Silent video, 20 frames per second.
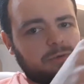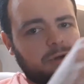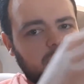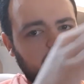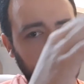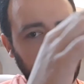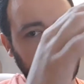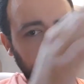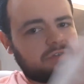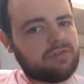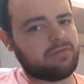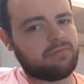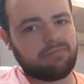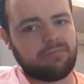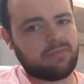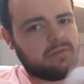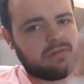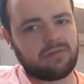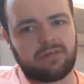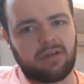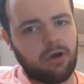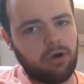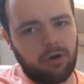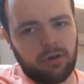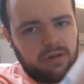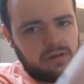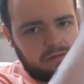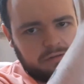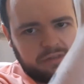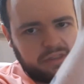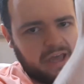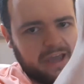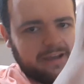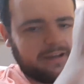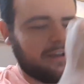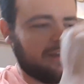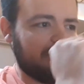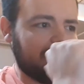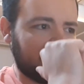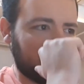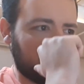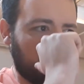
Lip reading: 12s, all that kind of